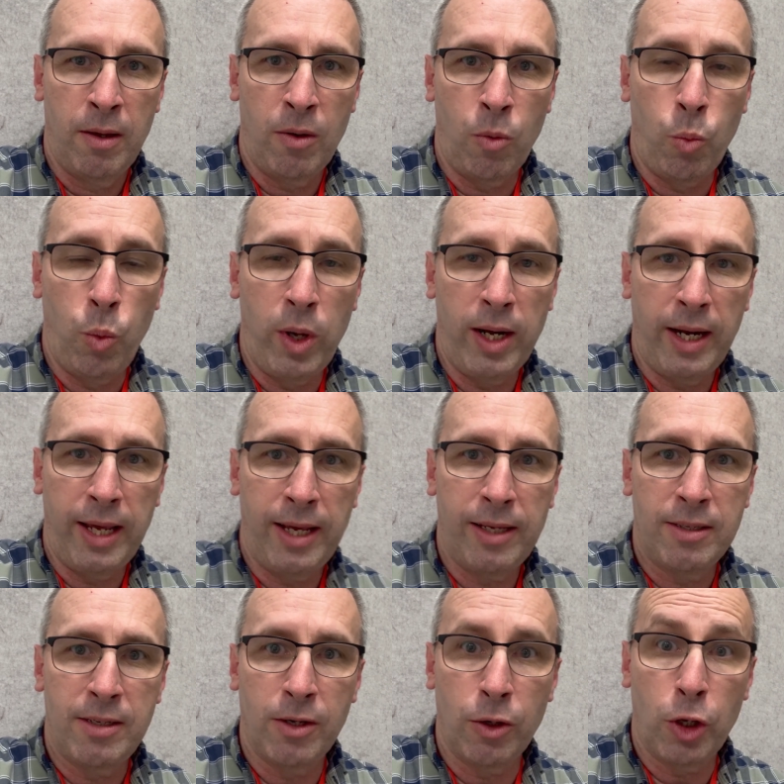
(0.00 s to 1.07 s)
willing
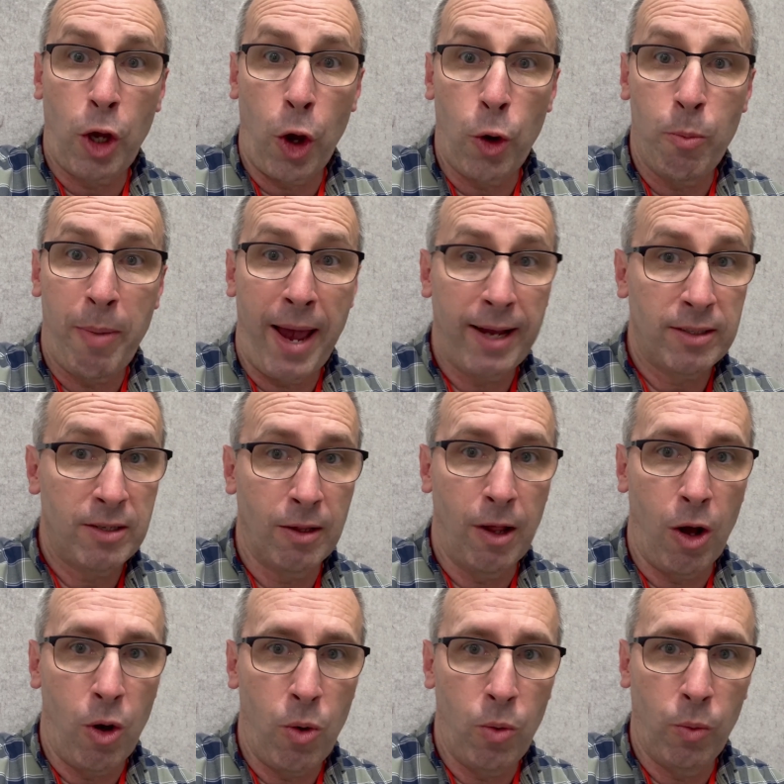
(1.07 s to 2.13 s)
to go back to the
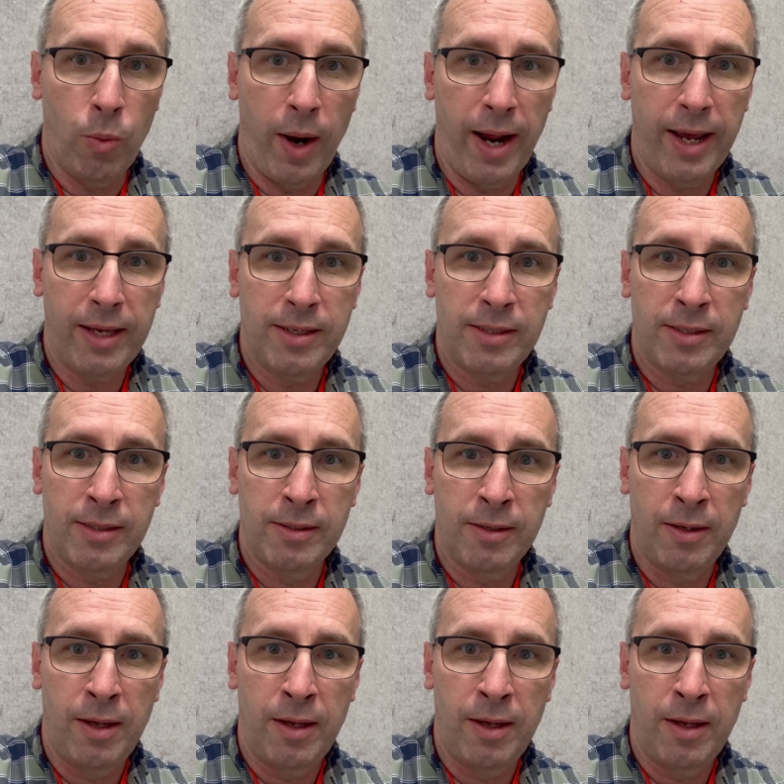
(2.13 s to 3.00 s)
old ways,